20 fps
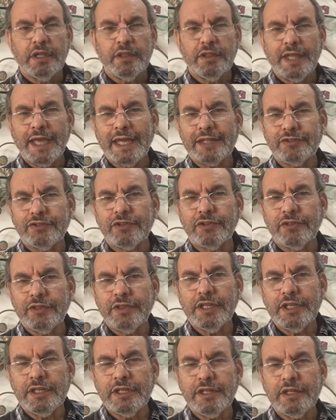That's
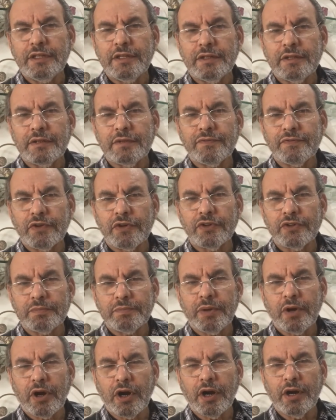the first
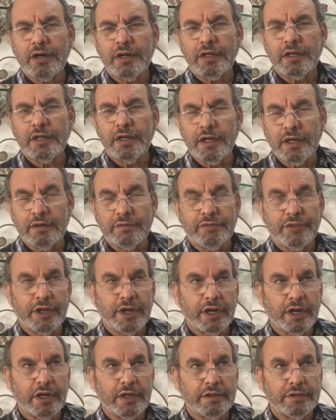part of
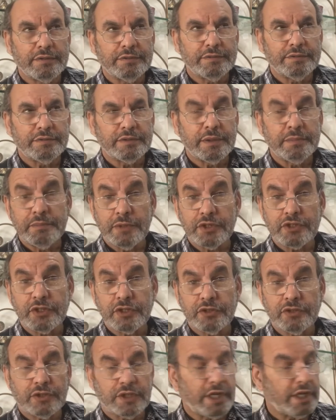their
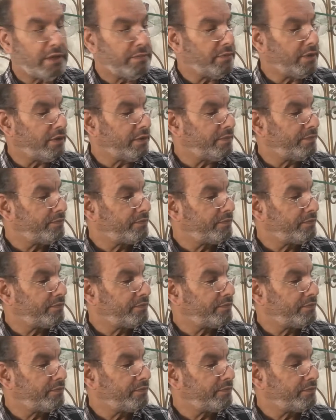mission statement.